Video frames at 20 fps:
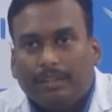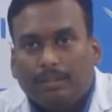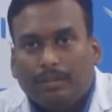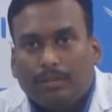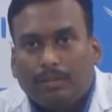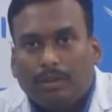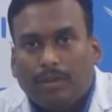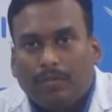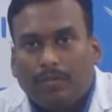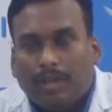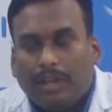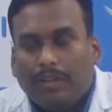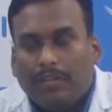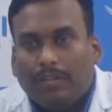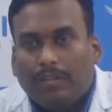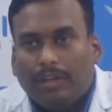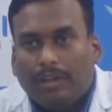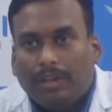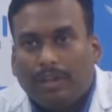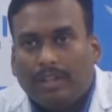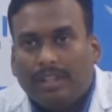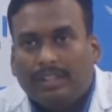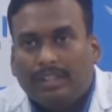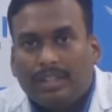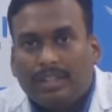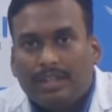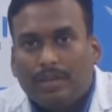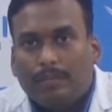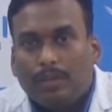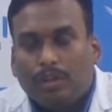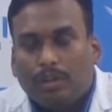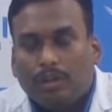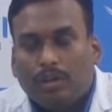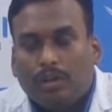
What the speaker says: So now we have discussed about